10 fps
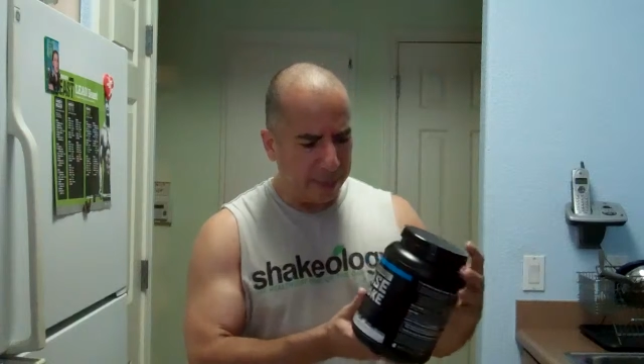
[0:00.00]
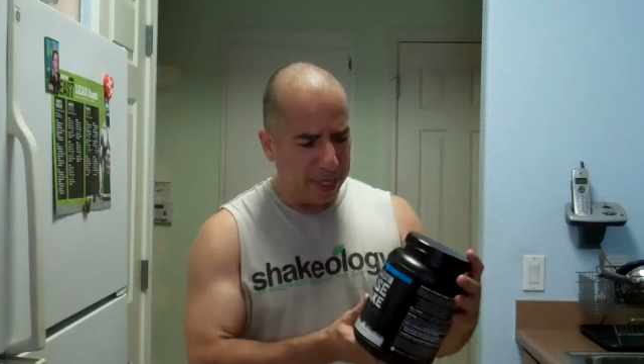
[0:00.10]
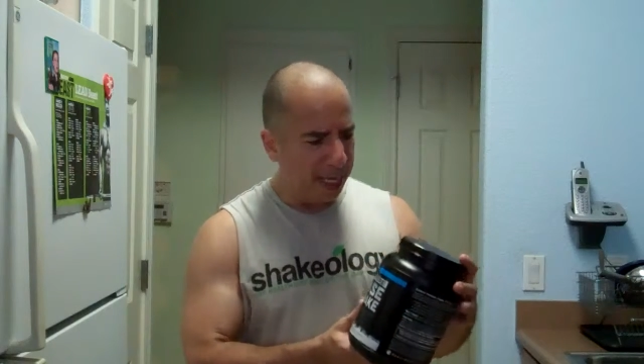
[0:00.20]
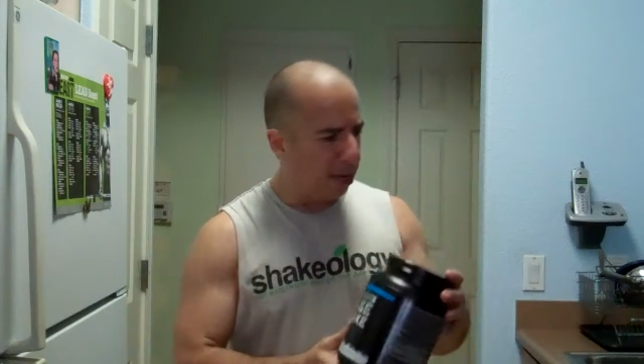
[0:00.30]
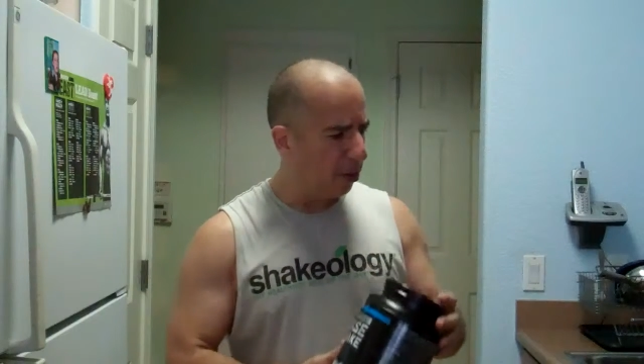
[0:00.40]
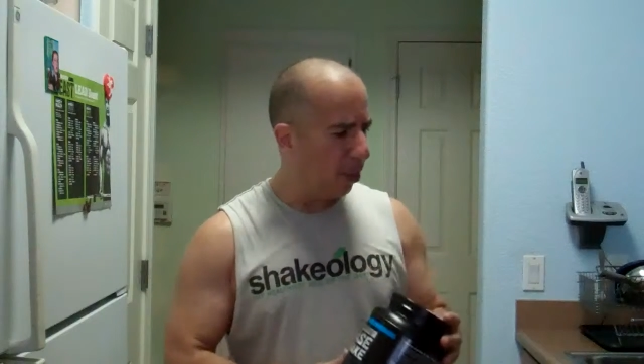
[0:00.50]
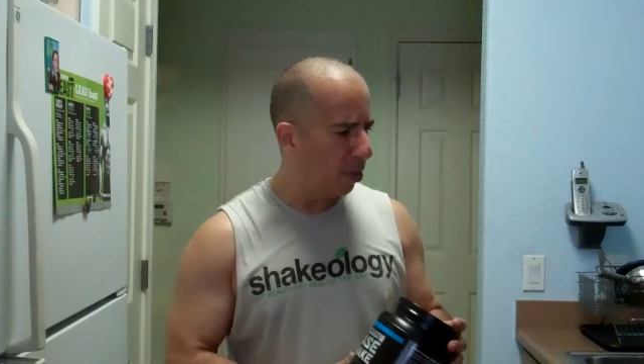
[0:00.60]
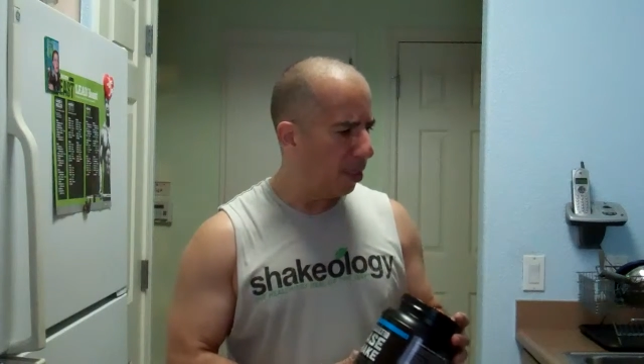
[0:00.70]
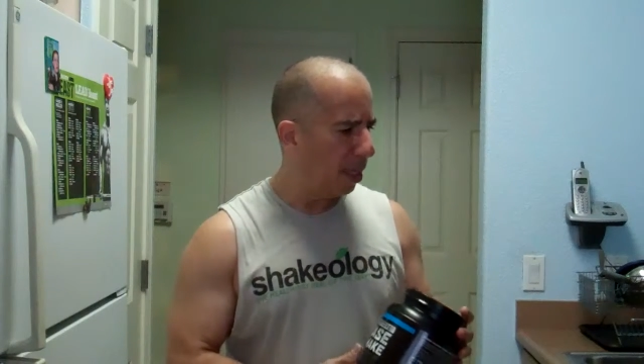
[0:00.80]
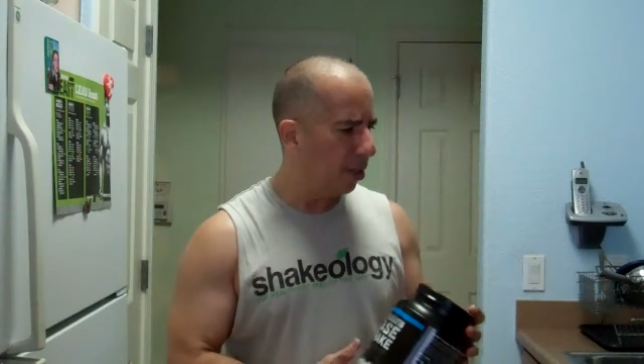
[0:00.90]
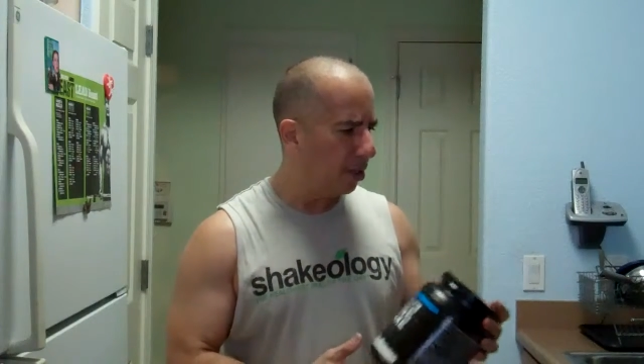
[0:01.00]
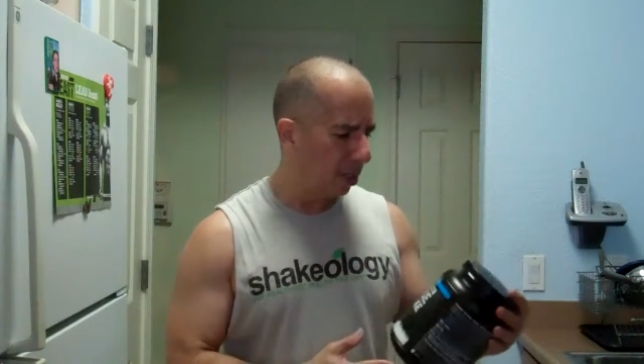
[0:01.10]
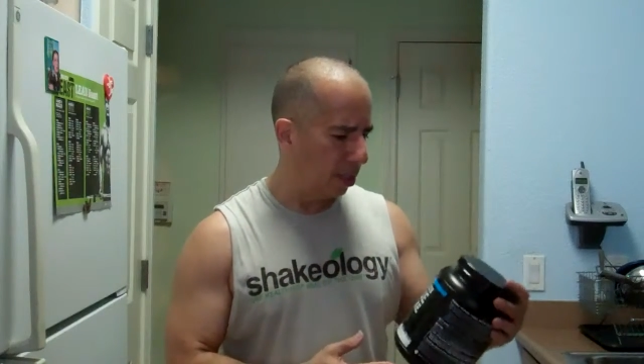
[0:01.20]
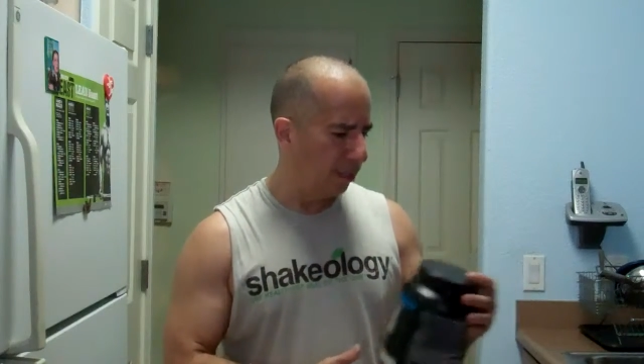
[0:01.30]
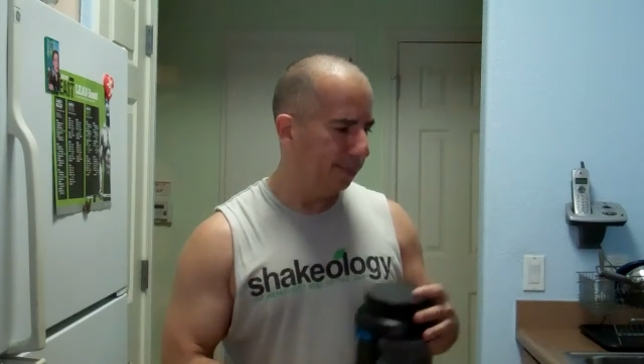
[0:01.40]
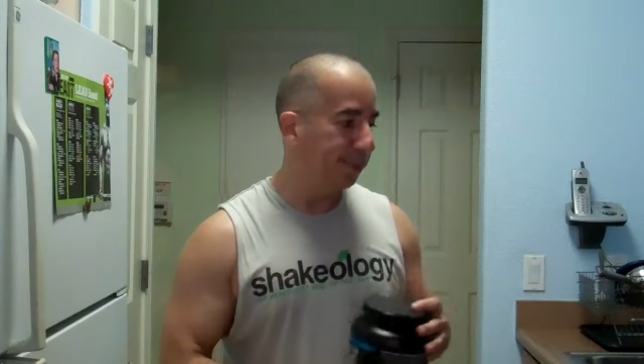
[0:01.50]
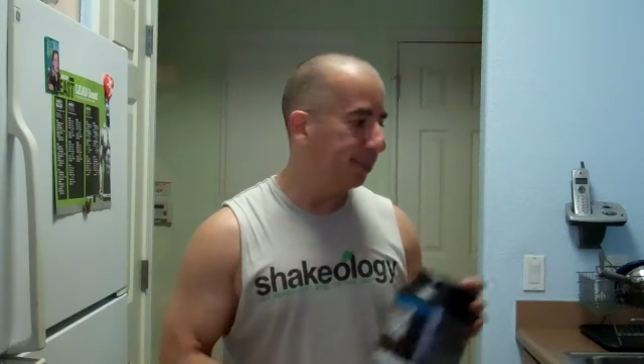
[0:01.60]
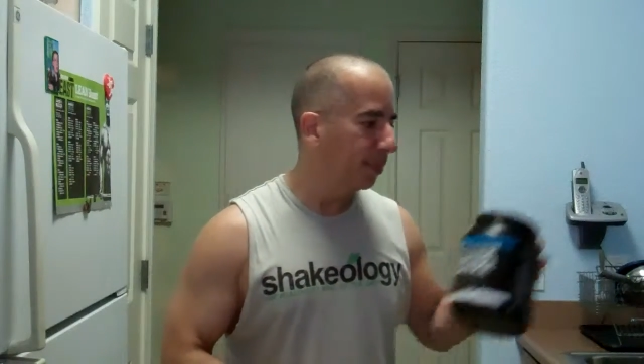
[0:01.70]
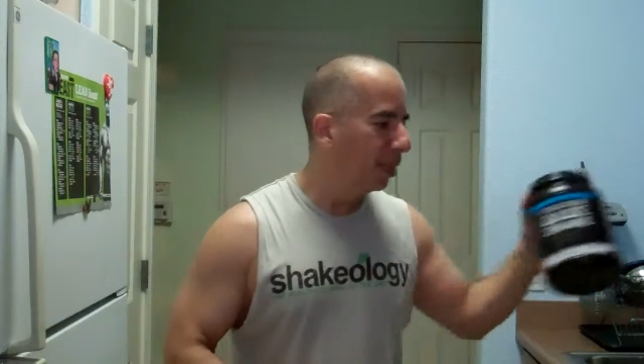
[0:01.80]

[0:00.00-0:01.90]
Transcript: emptying out quicker than the others. Hmm.